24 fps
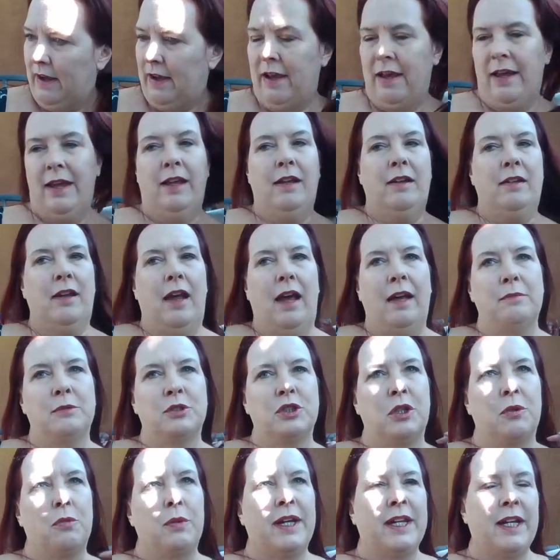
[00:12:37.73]
And I'm
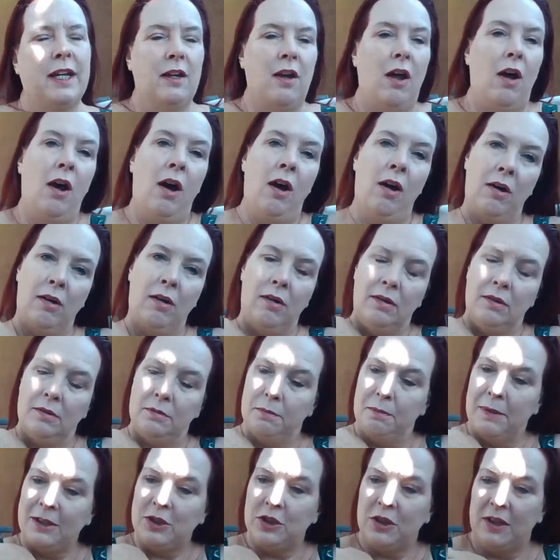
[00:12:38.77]
sure we can all
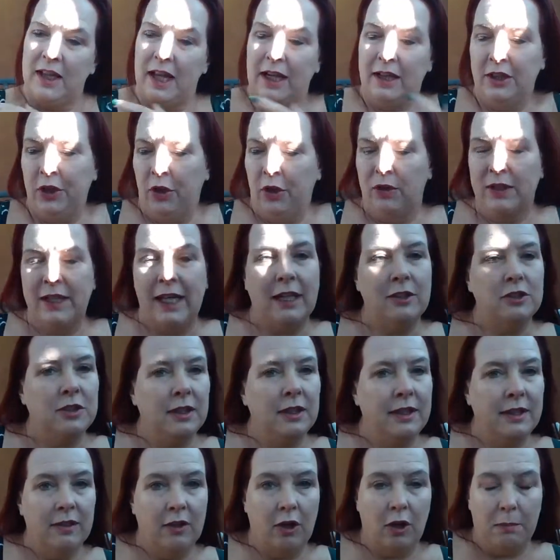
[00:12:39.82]
mention that. You know,
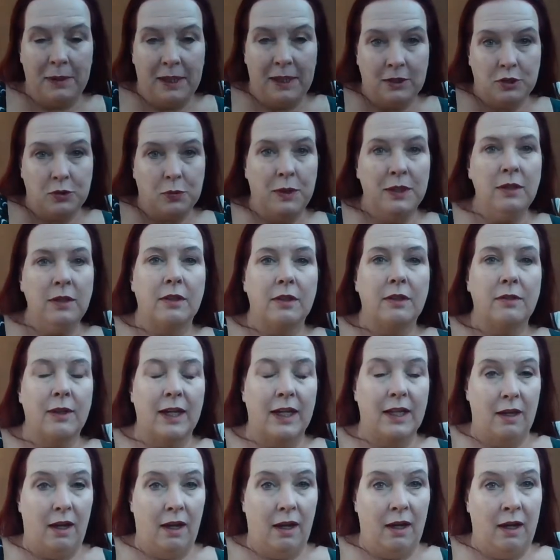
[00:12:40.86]
occasionally there will be a Twitter
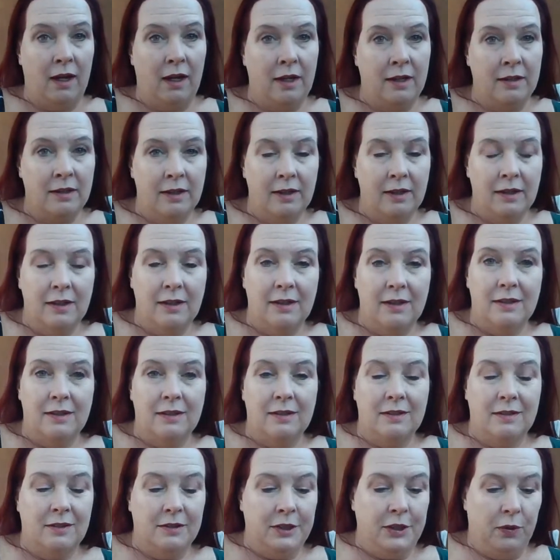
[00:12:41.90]
thread on
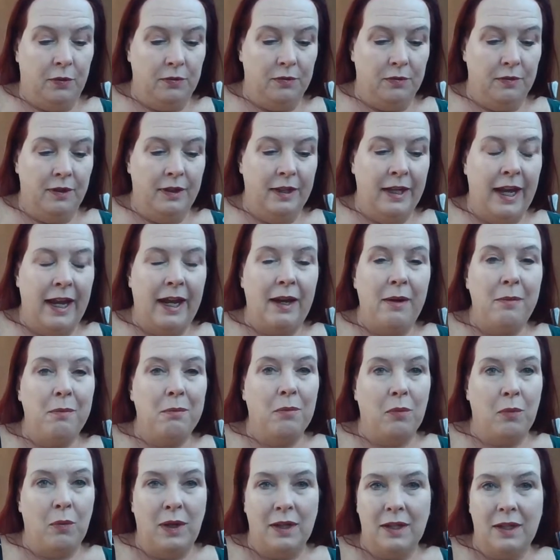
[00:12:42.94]
you know,
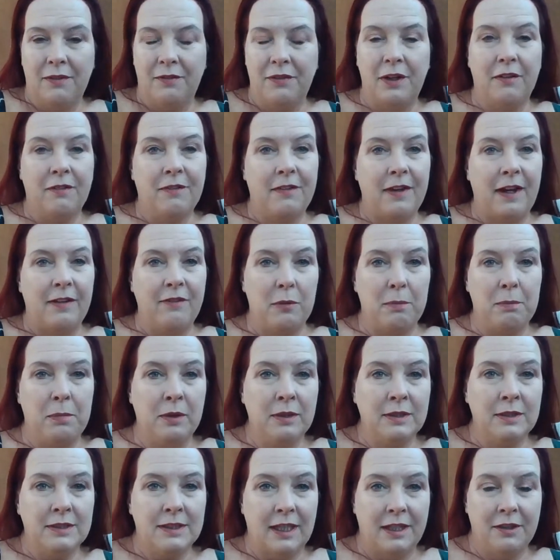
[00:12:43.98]
name one of your favorite
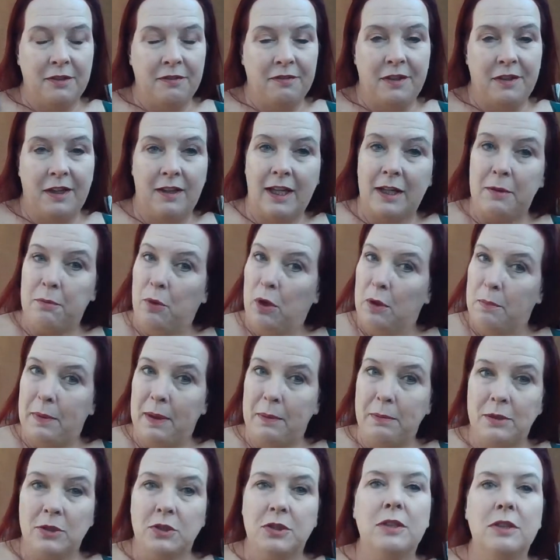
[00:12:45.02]
books that you feel like more
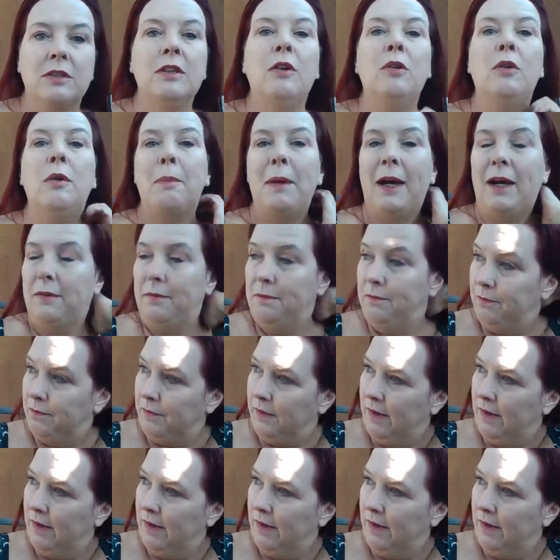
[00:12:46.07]
people should know about.